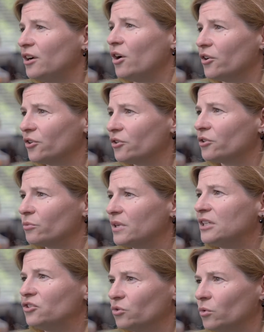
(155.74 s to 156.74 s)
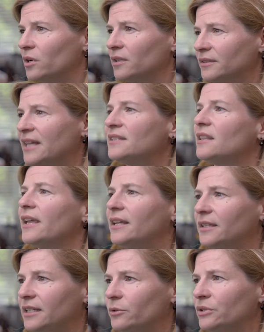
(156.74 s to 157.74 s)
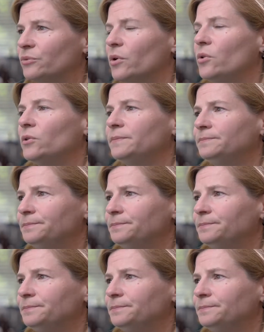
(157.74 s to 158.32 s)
harder to reach or less likely to enroll.